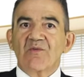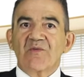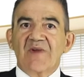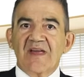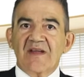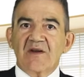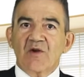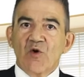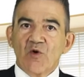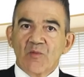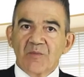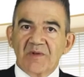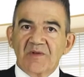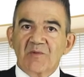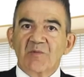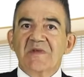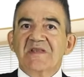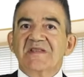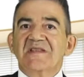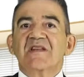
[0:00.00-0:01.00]
were
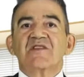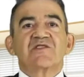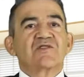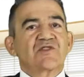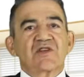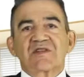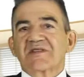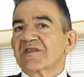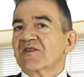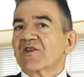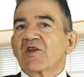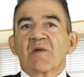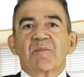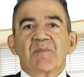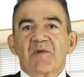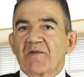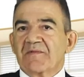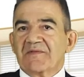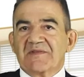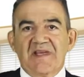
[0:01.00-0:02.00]
opened within just a
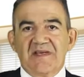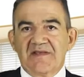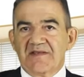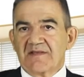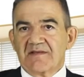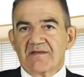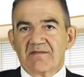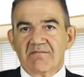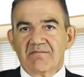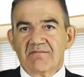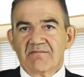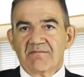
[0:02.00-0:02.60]
couple of days.